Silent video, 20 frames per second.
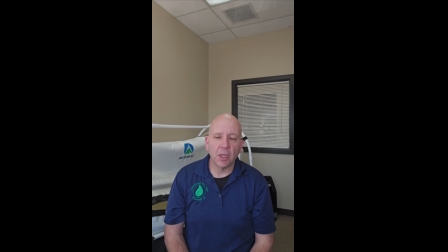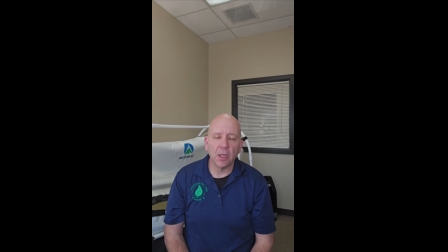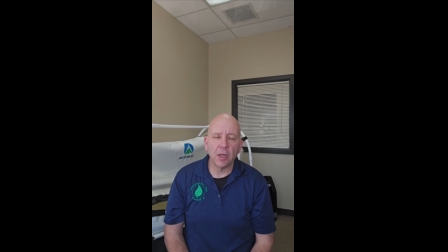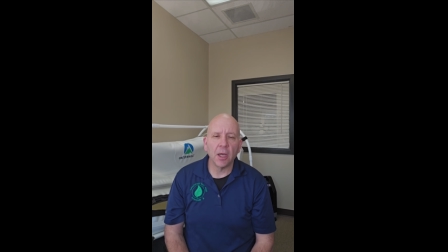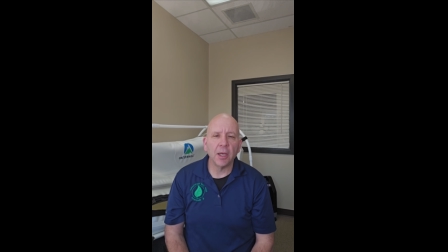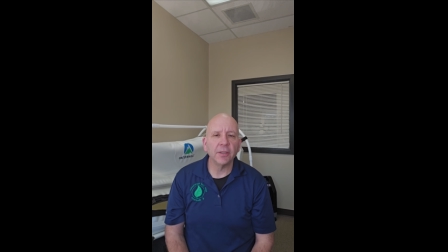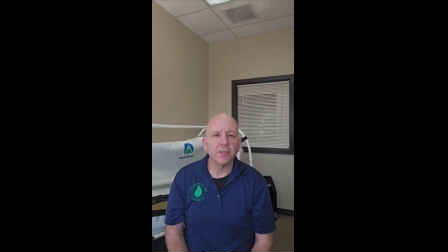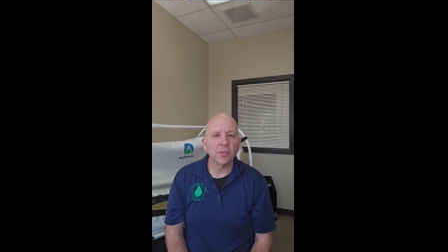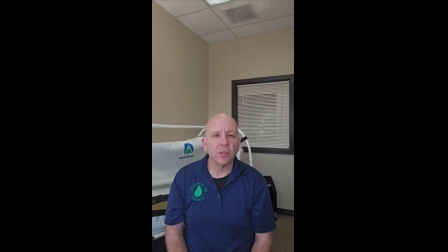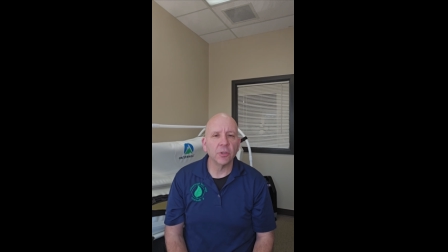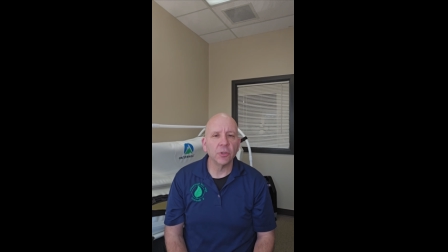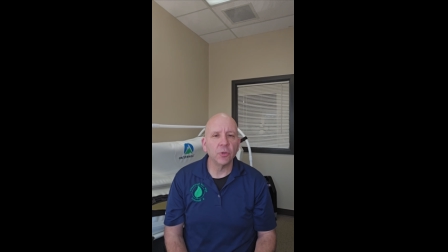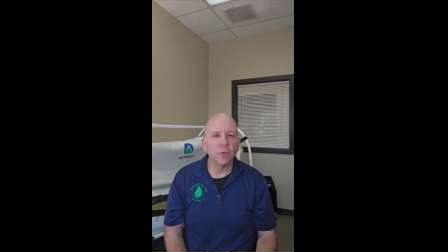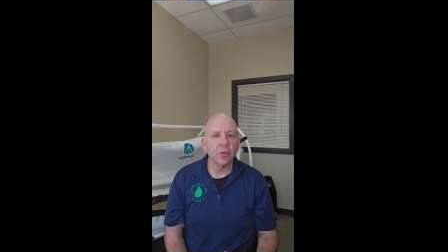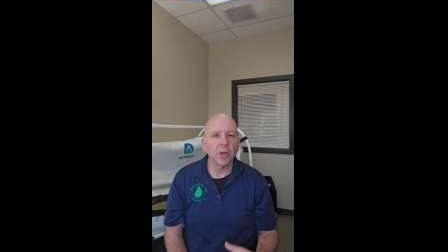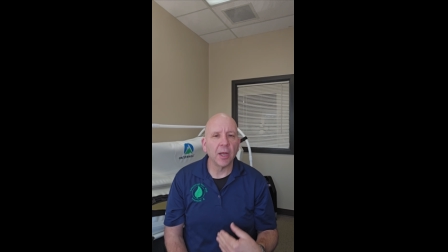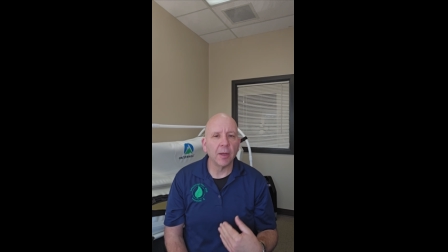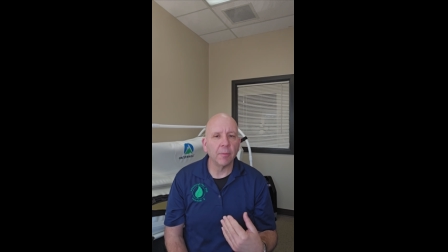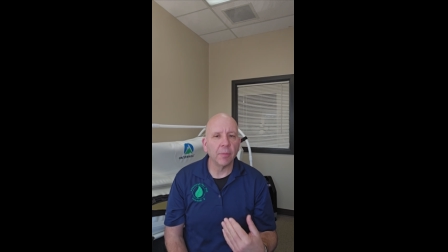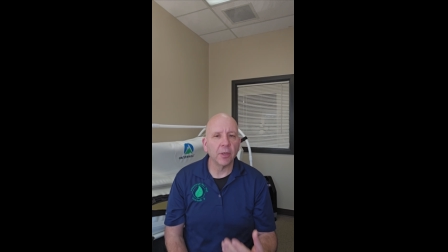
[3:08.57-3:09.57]
And I started
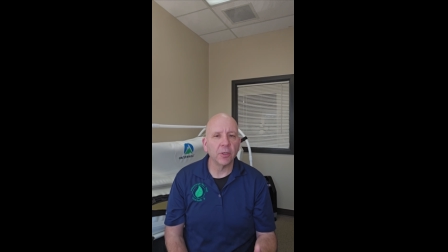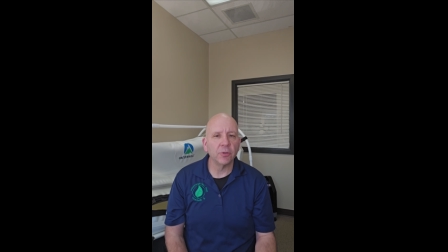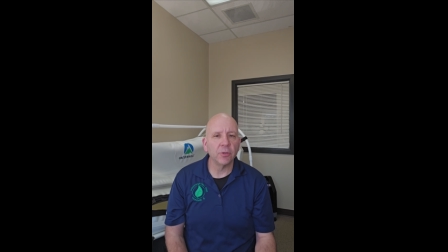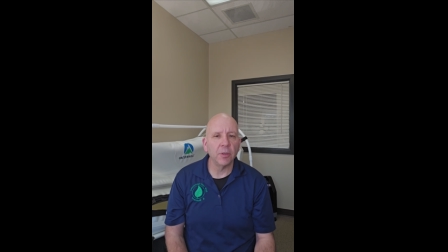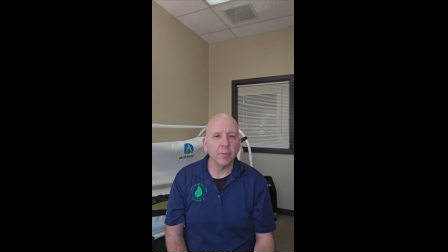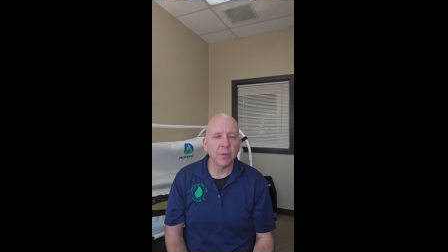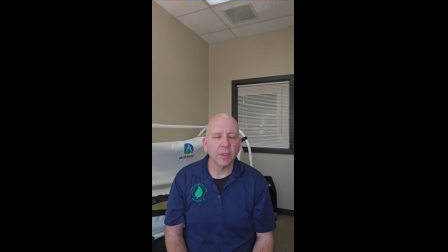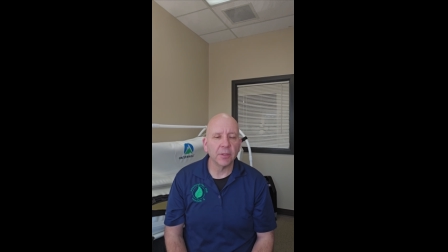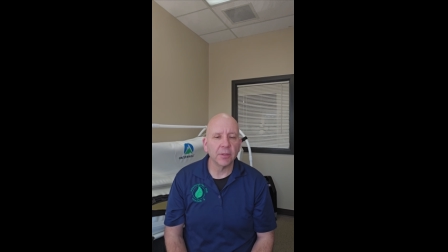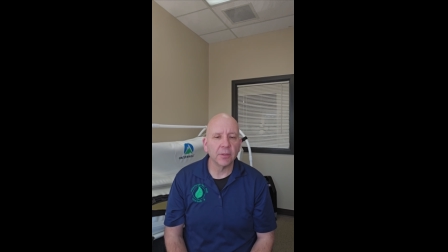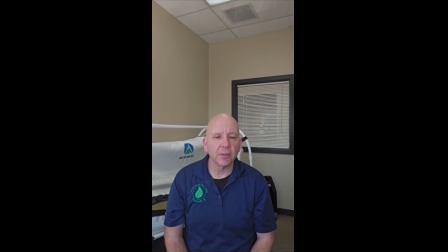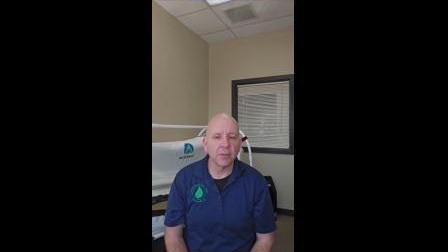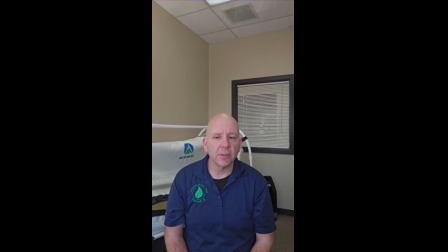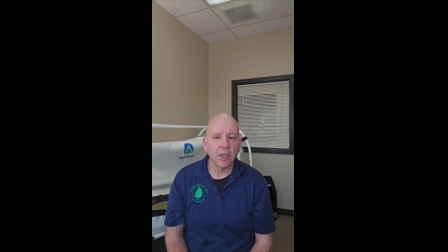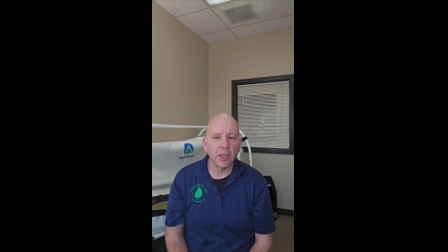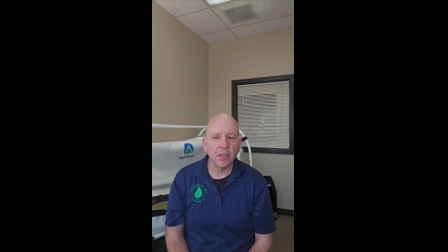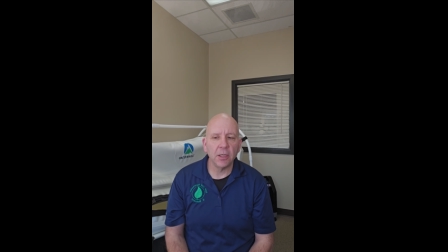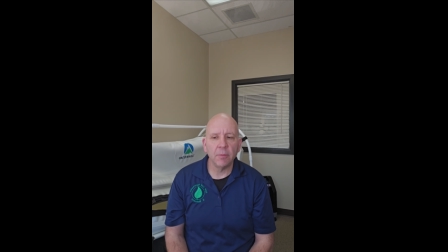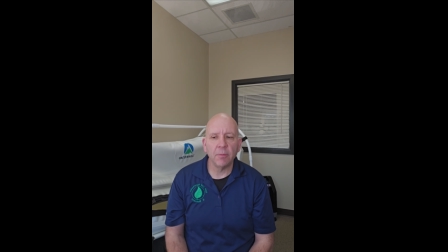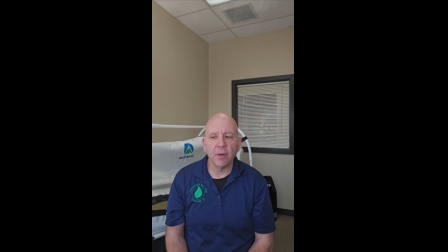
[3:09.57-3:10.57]
doing hyperbaric treatments.
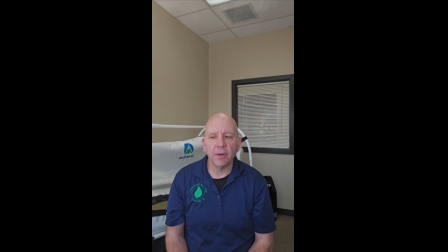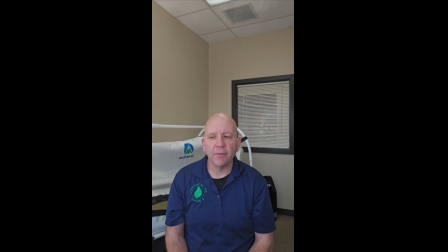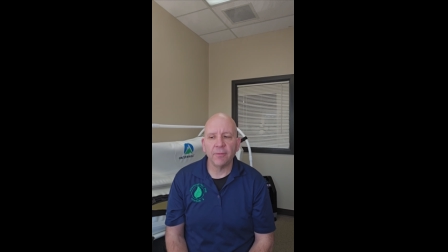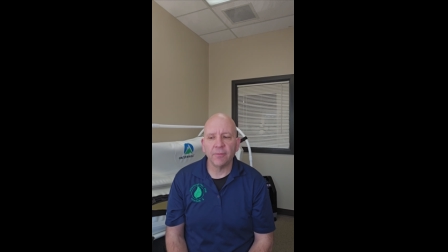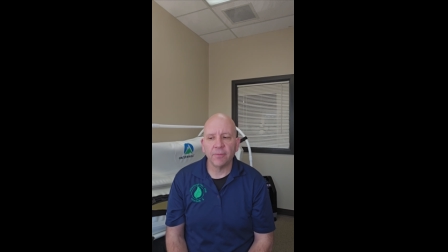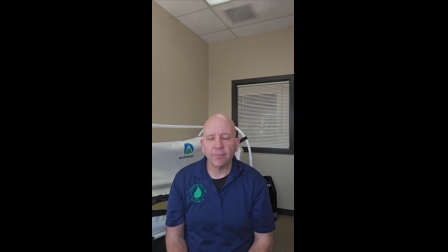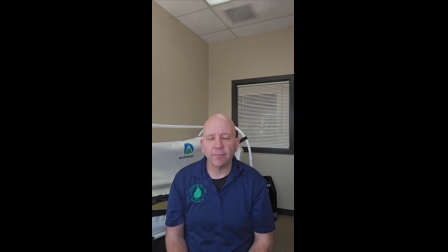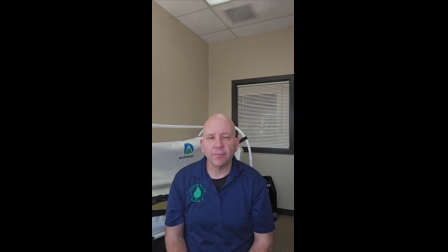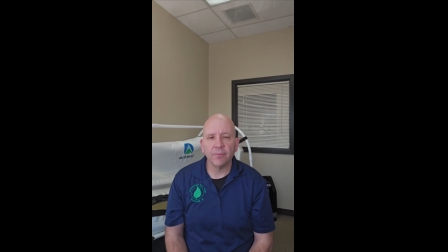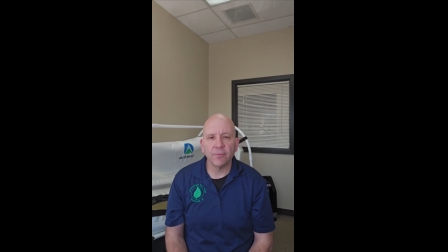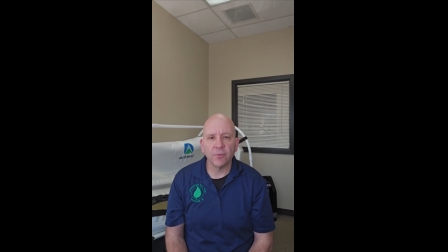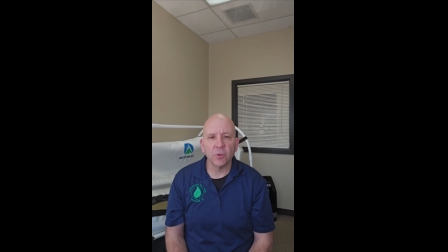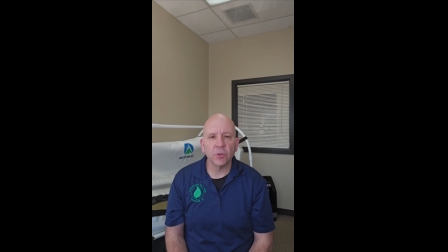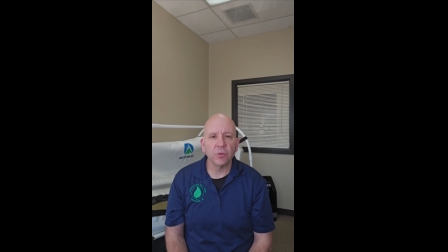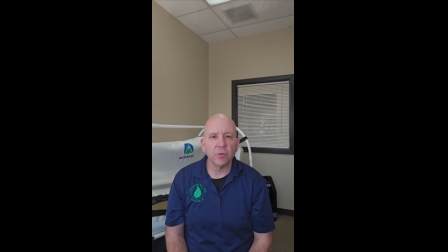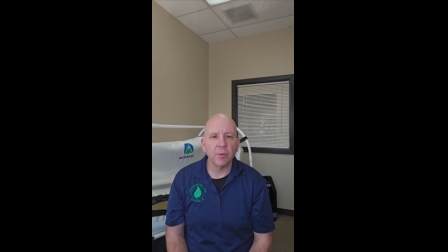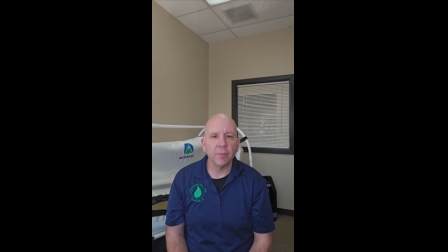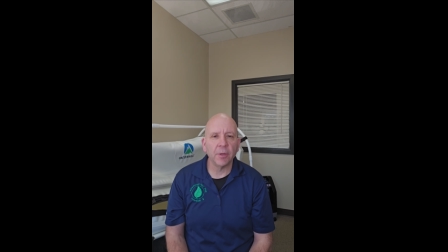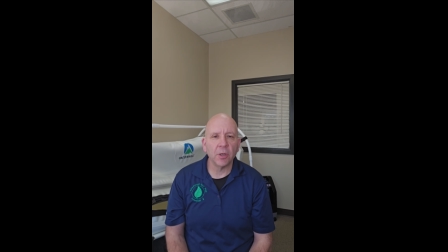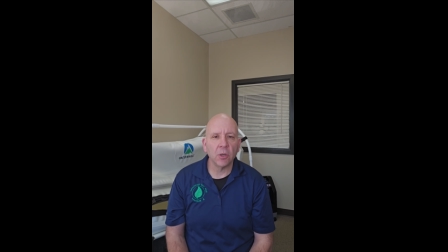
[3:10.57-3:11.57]
I did my
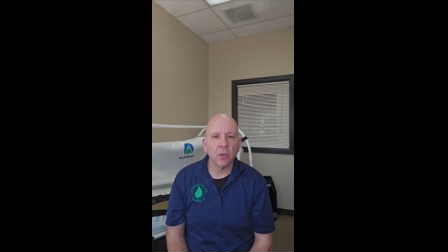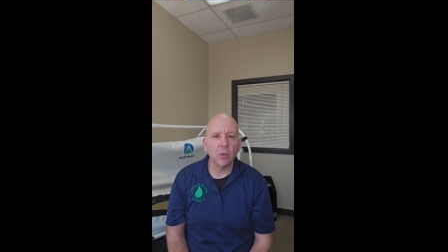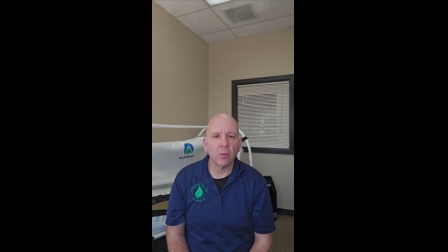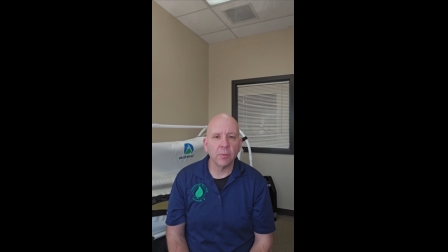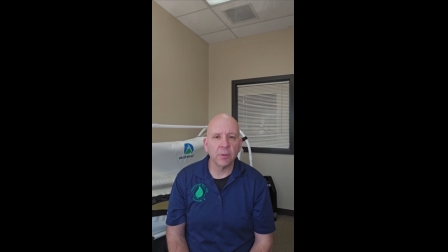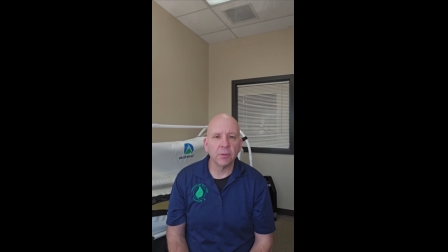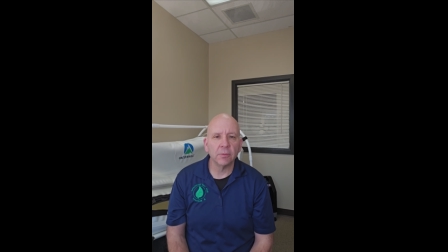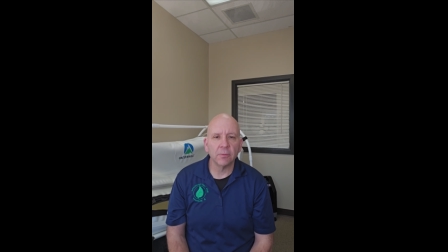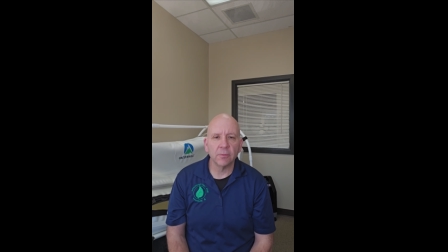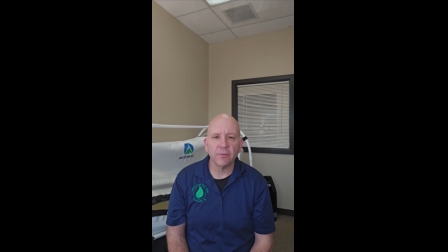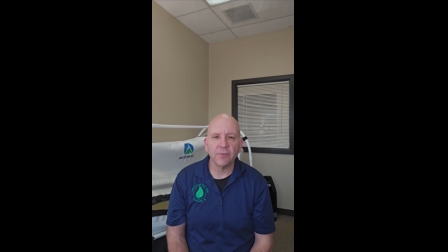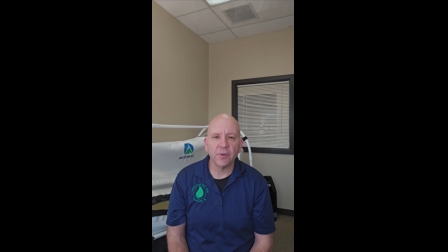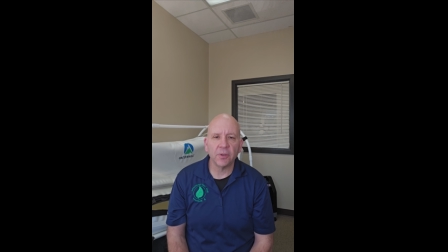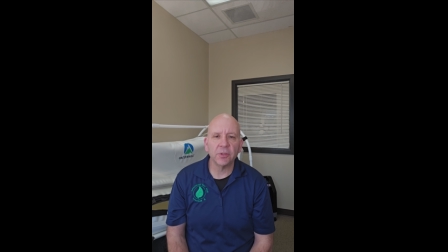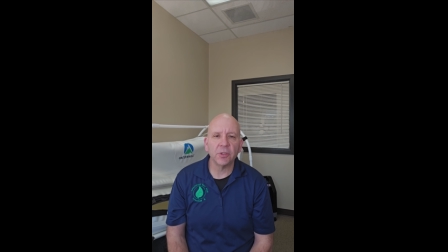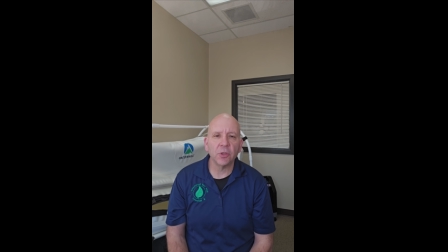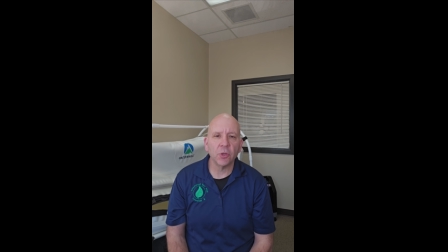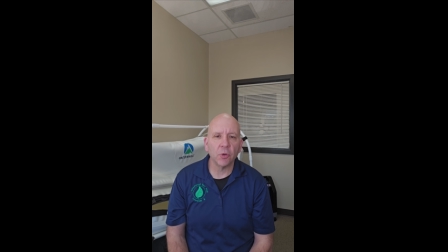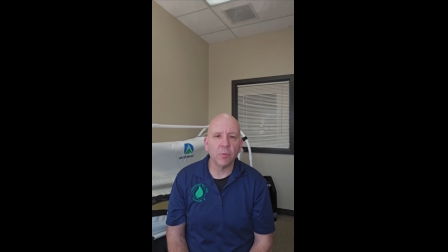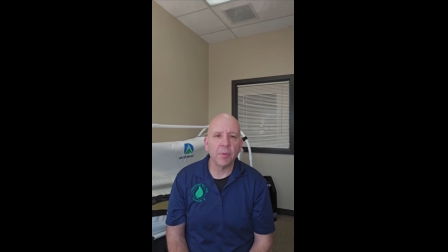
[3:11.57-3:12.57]
first treatment at home and
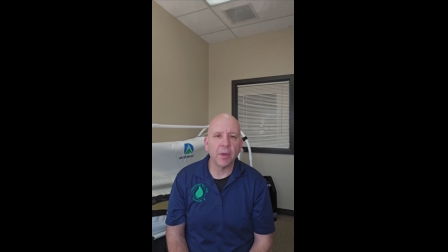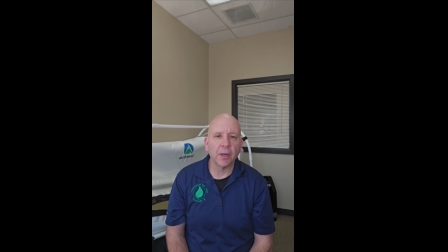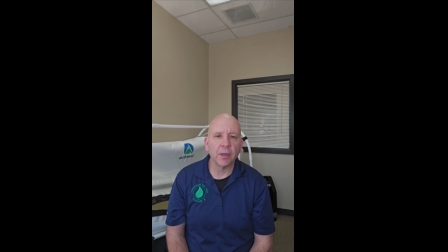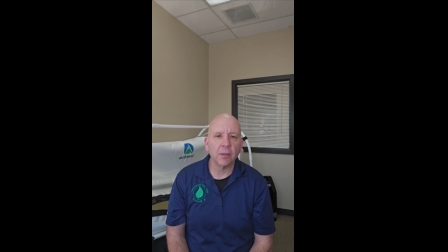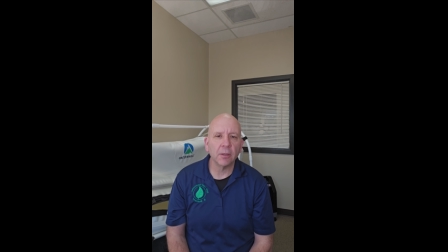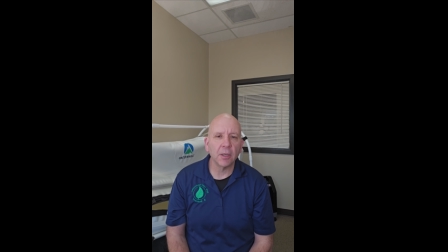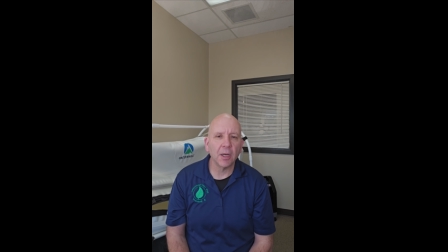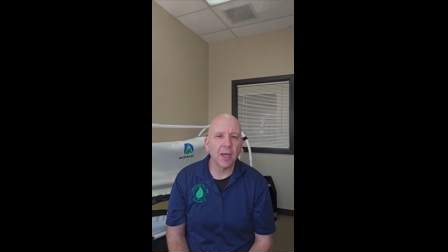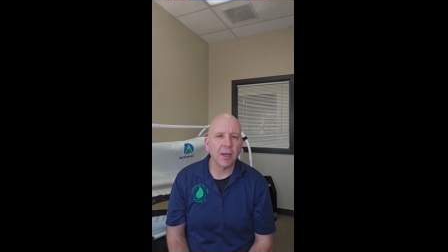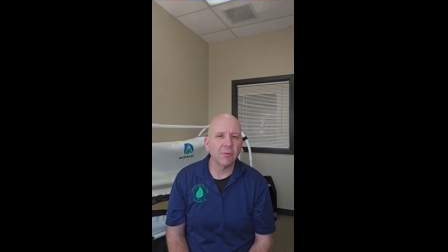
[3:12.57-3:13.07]
felt a little better.